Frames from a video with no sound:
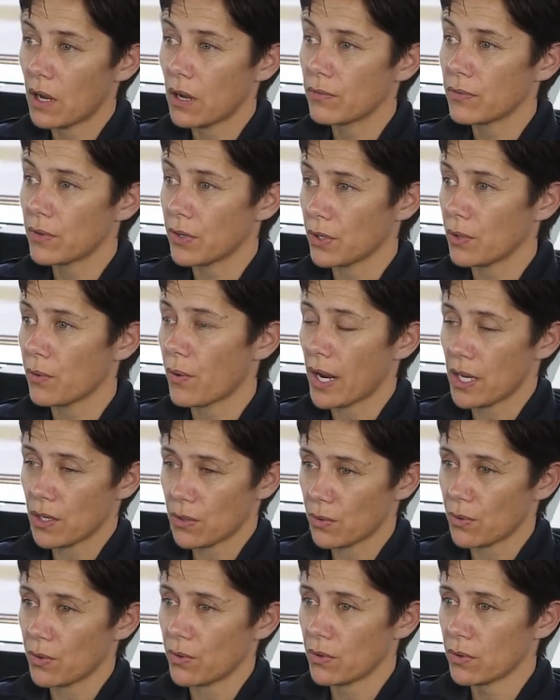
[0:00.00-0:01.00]
I've got a great
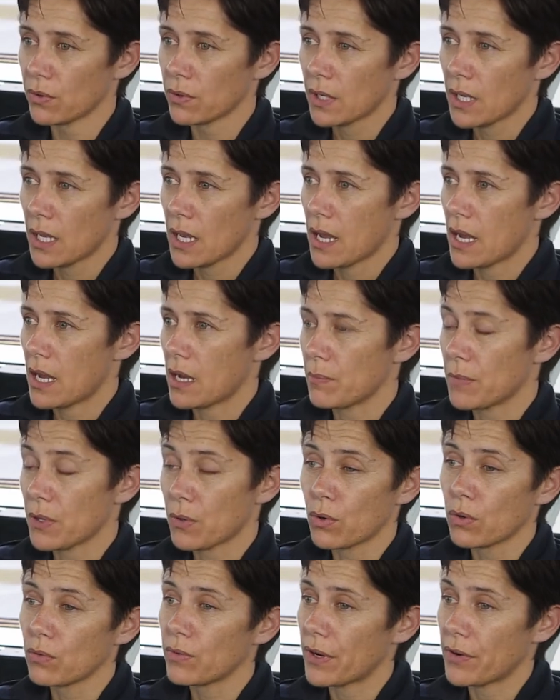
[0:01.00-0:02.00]
crew.
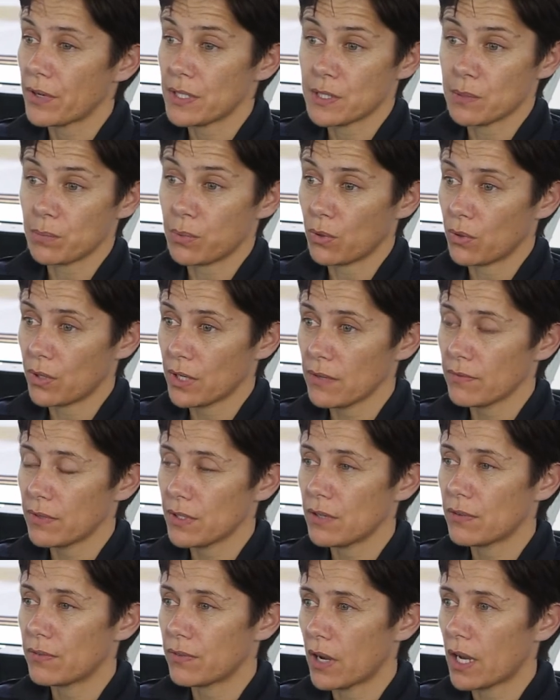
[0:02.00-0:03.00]
They're all very supportive,
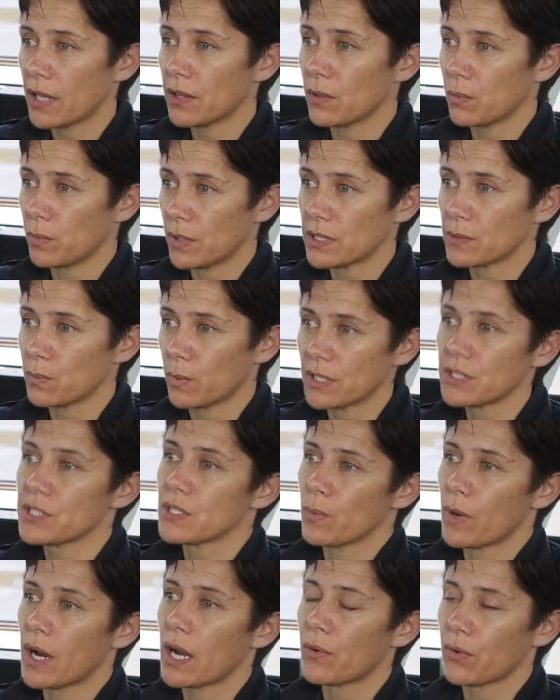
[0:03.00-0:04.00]
and you find that
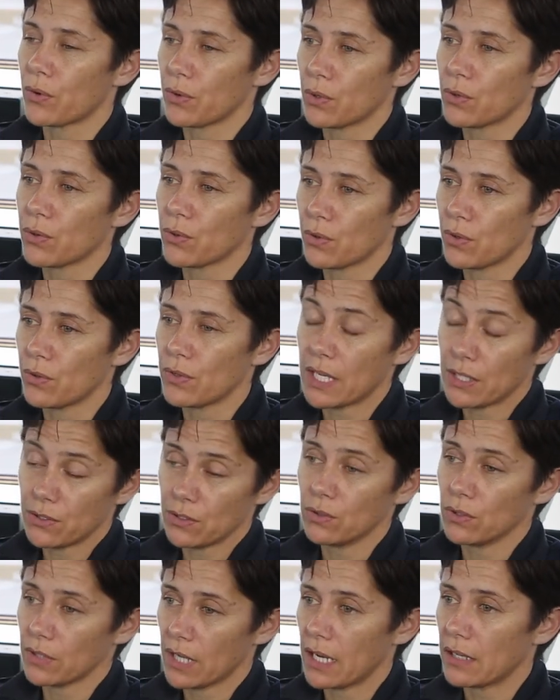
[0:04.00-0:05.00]
once you are on crew, they
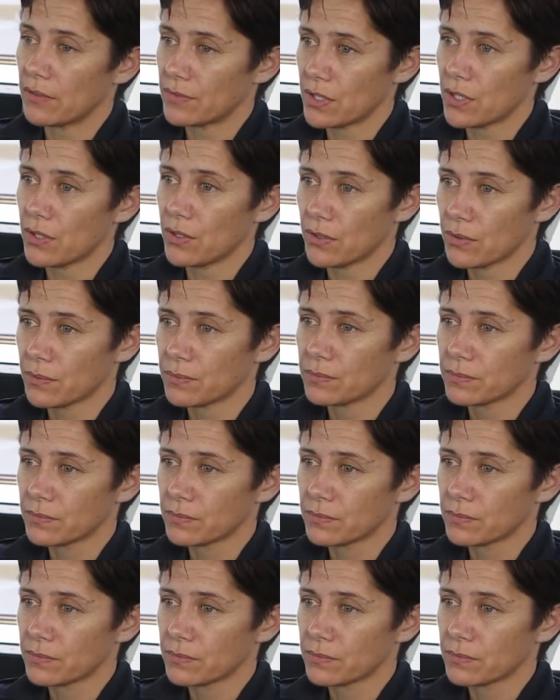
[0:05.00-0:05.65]
do look after you.